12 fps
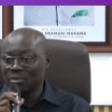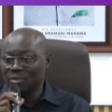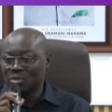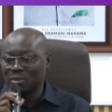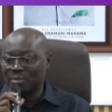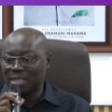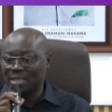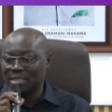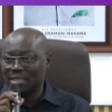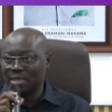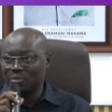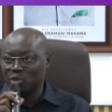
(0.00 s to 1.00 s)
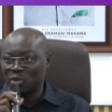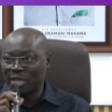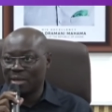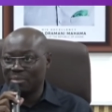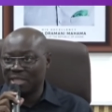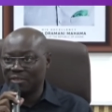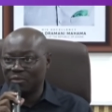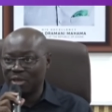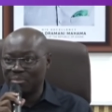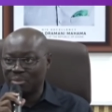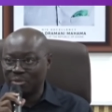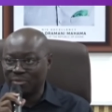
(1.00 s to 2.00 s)
submit, say, to cabinet for
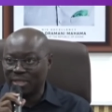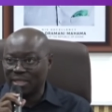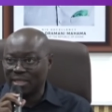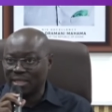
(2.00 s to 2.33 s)
approval